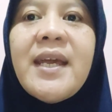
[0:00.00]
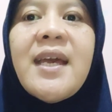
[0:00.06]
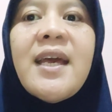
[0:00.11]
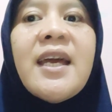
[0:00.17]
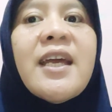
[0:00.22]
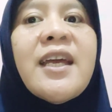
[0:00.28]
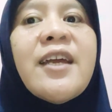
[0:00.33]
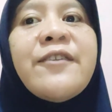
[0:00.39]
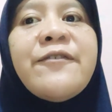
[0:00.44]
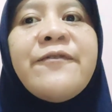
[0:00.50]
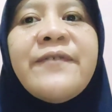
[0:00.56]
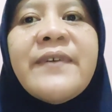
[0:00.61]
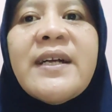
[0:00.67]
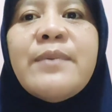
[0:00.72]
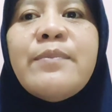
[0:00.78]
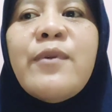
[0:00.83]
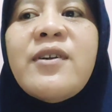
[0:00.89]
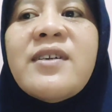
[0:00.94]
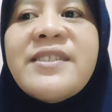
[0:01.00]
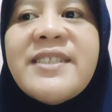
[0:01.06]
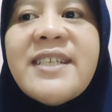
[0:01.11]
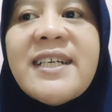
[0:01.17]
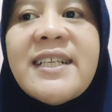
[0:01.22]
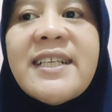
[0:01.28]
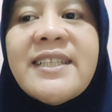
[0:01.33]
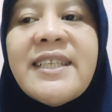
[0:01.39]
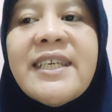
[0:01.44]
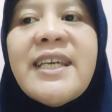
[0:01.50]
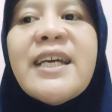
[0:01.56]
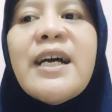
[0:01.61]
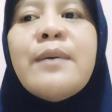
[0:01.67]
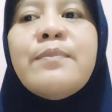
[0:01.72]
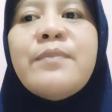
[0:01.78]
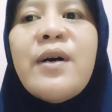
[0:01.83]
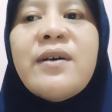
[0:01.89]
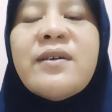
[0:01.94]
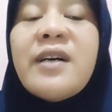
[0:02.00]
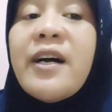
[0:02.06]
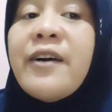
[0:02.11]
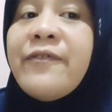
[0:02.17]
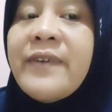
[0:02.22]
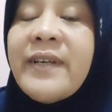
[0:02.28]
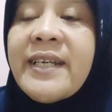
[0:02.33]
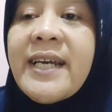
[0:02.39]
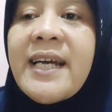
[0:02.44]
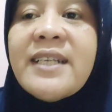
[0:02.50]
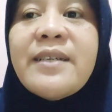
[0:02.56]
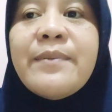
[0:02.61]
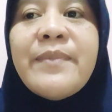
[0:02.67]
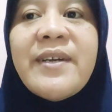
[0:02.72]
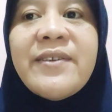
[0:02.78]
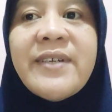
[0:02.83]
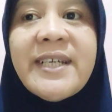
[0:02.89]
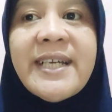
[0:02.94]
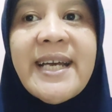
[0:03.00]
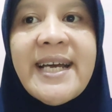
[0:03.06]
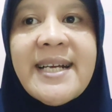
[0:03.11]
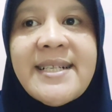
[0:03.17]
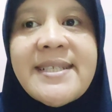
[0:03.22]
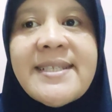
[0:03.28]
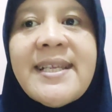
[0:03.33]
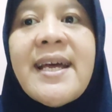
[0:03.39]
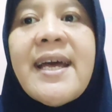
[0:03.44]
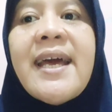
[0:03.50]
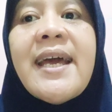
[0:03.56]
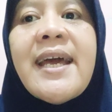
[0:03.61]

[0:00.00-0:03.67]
Infant mortality among African Americans